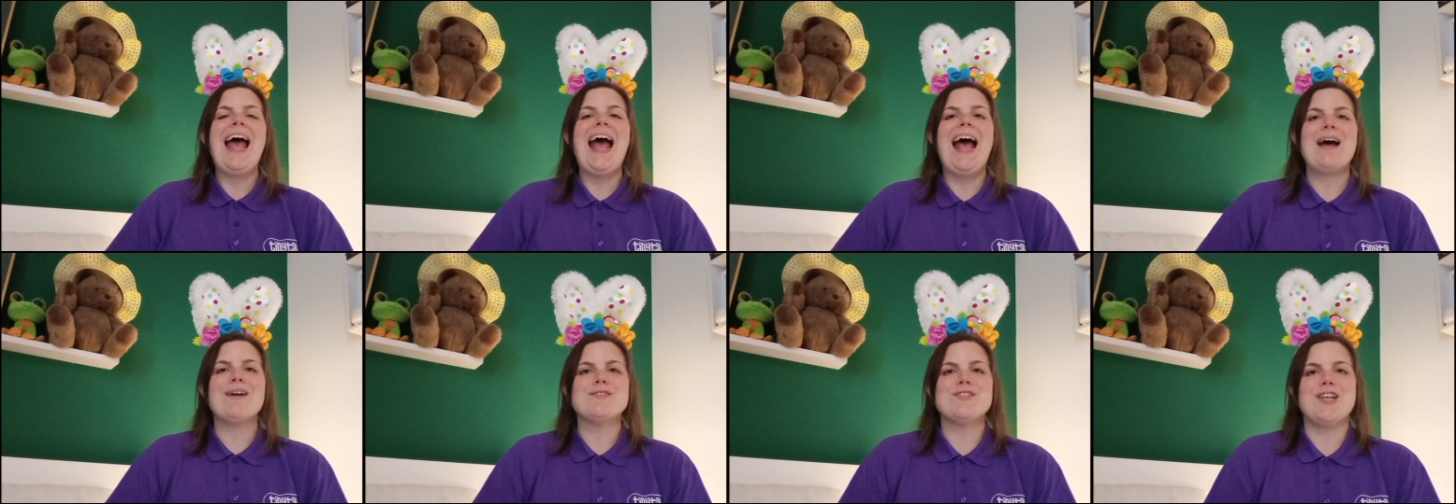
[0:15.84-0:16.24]

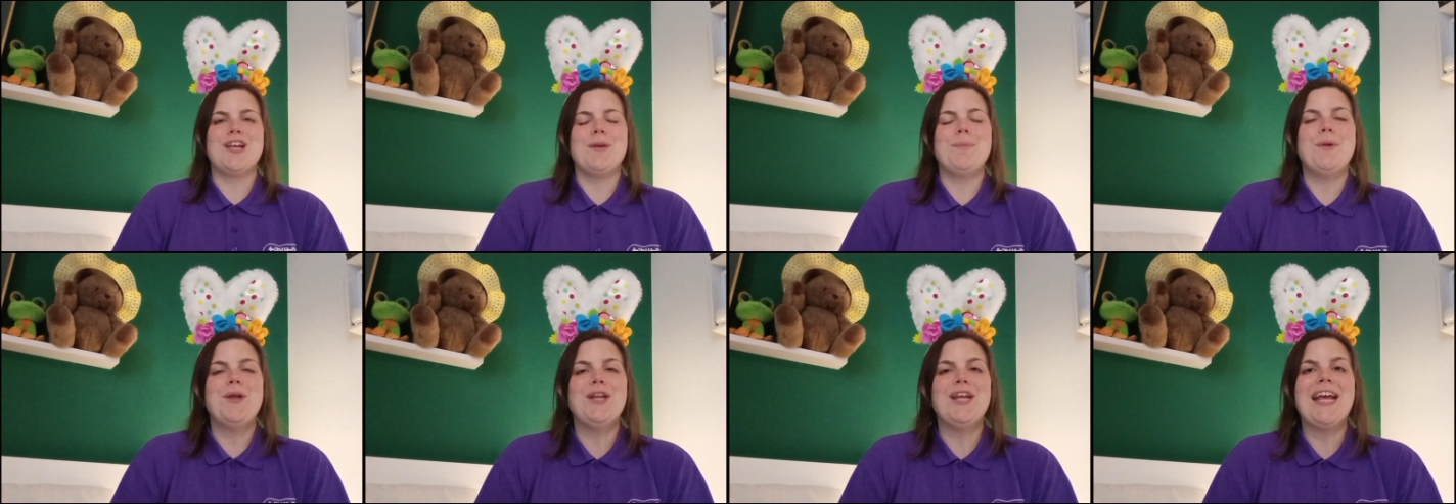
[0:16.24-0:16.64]
how to
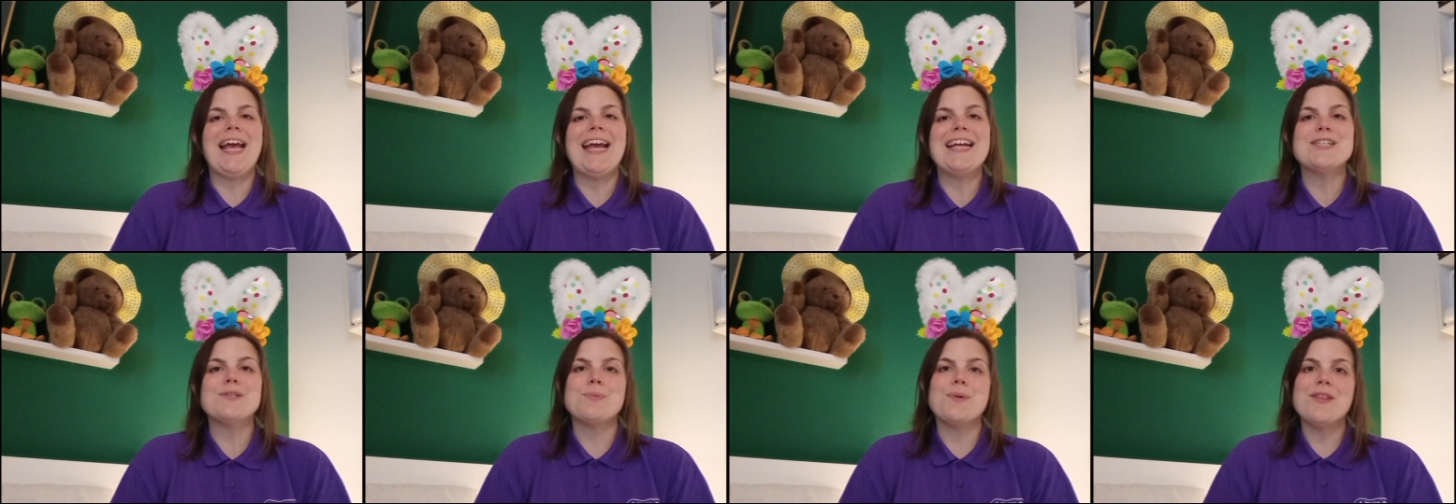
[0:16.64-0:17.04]

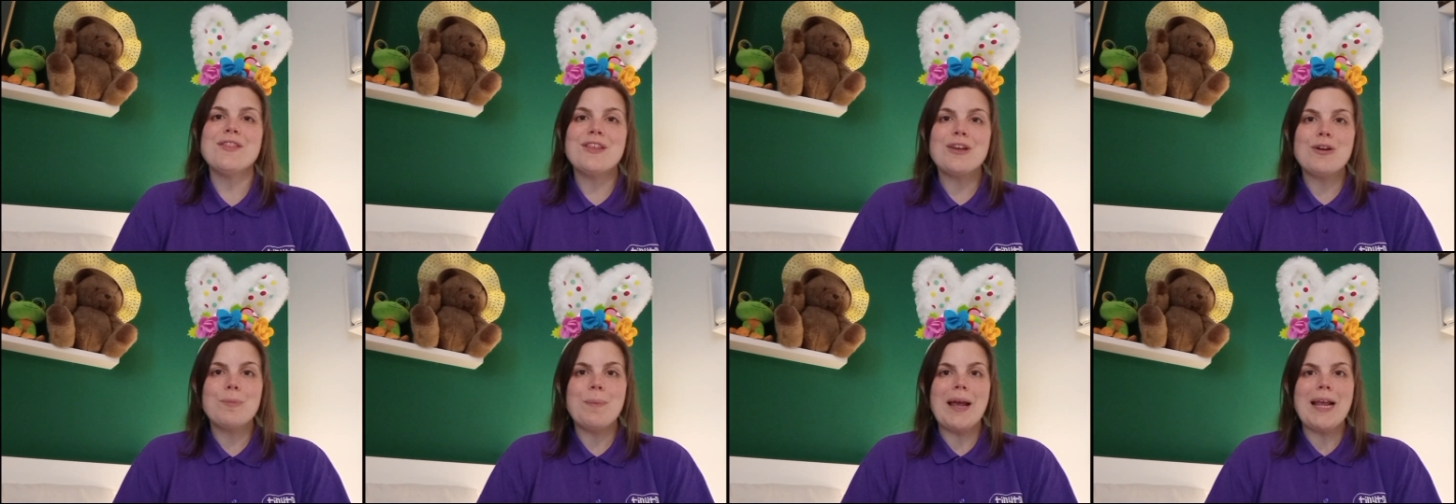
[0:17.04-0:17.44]
communicate with
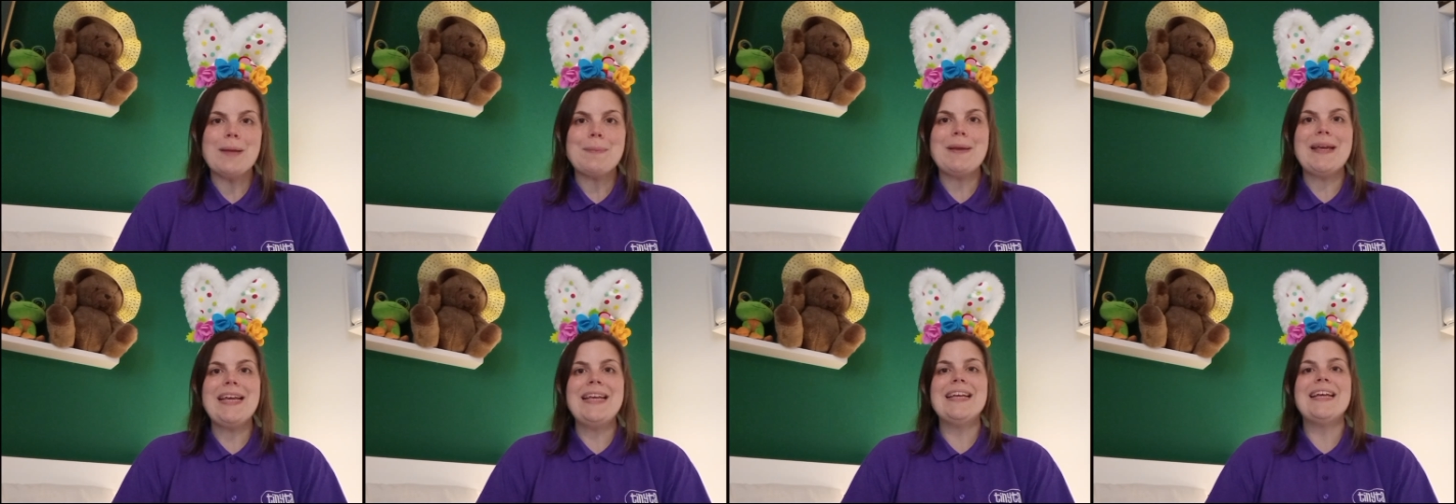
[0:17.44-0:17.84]
your
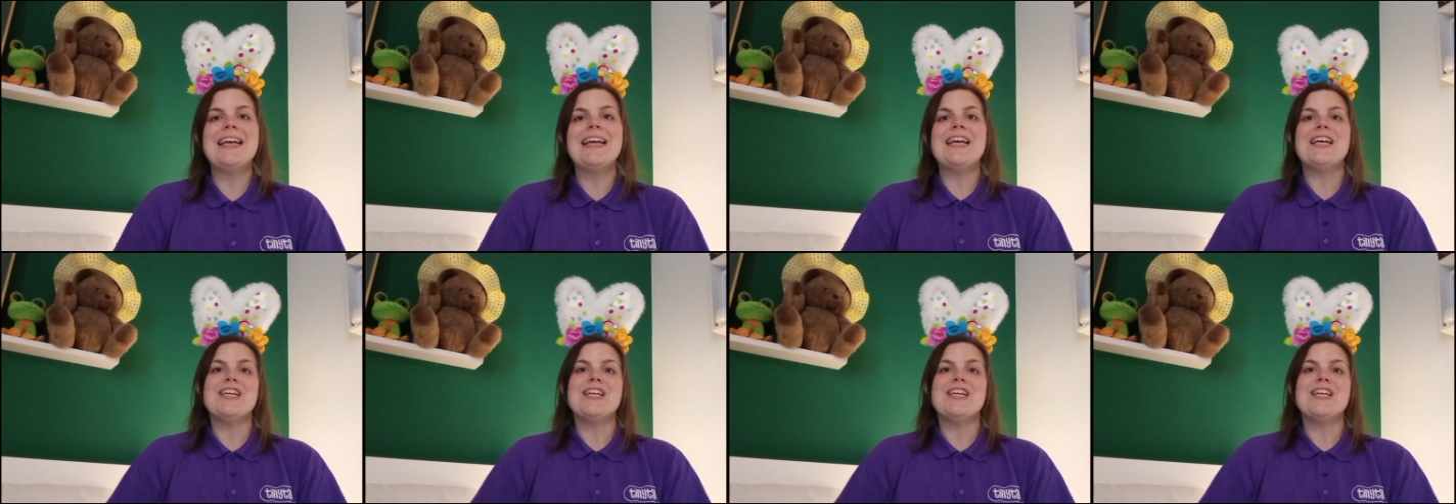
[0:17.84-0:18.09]
baby